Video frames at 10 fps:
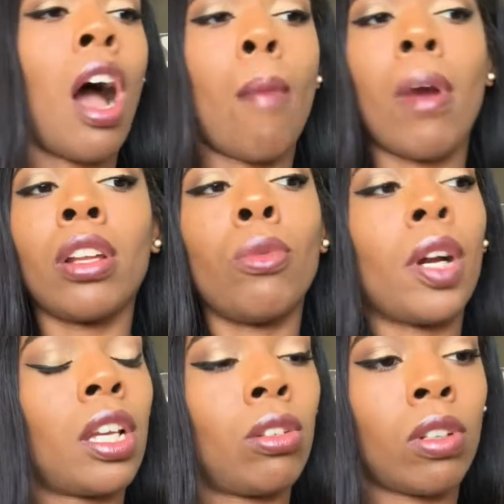I'm already
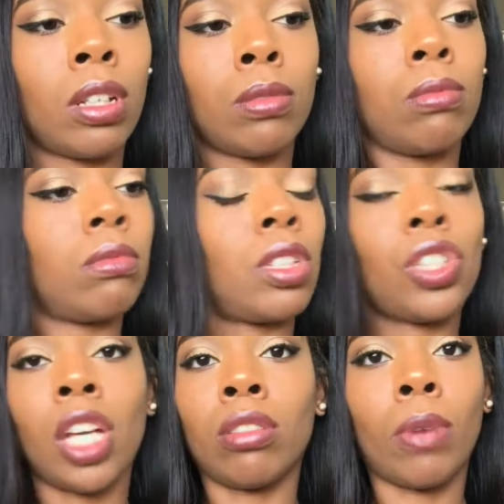working on the
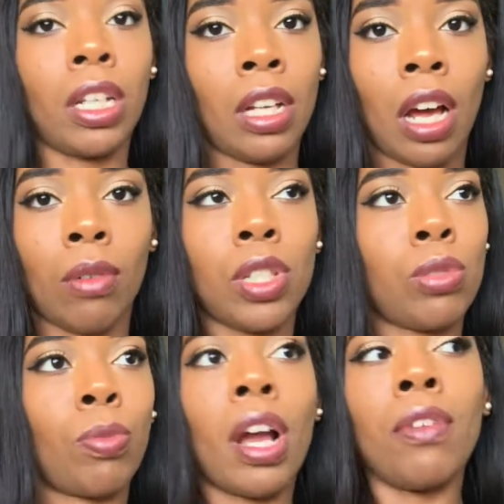channel right now.
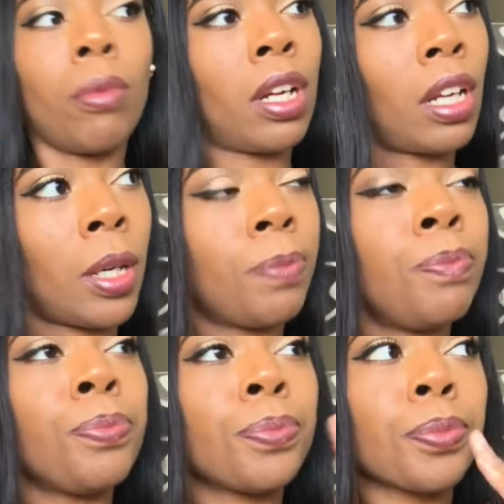It's private right now.
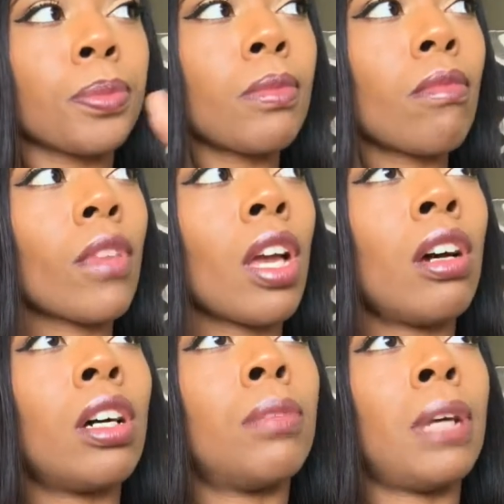
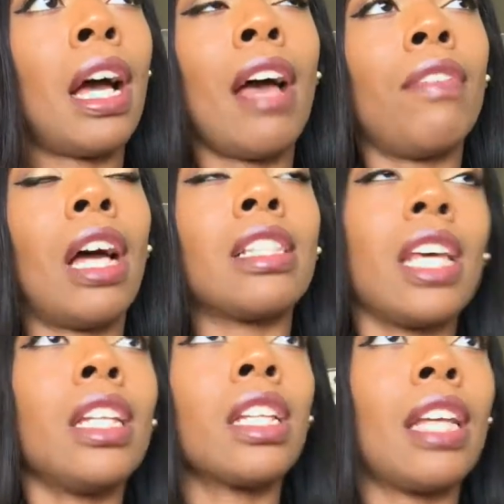I
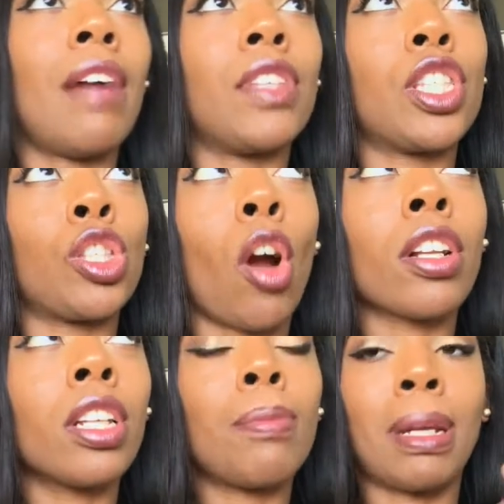technically haven't
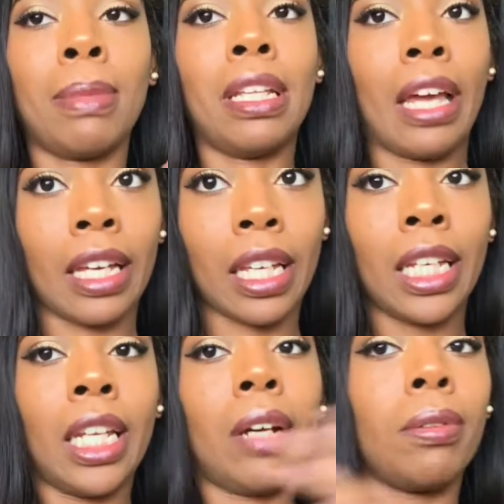started it, but I mean, like,
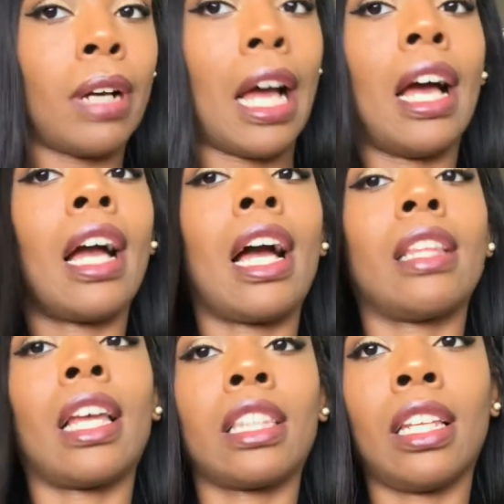you know, I
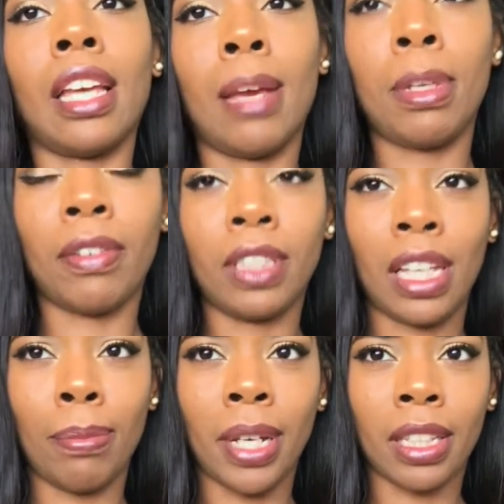got like the name and
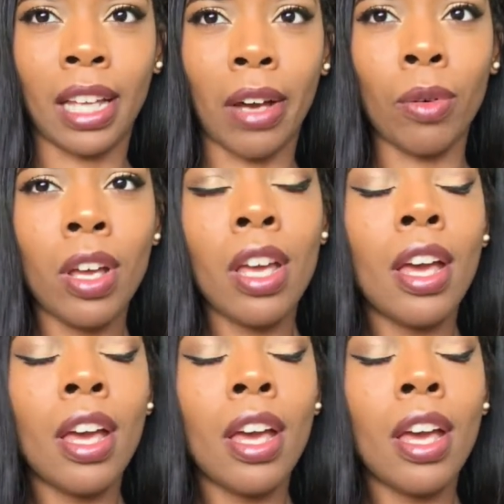everything picked out.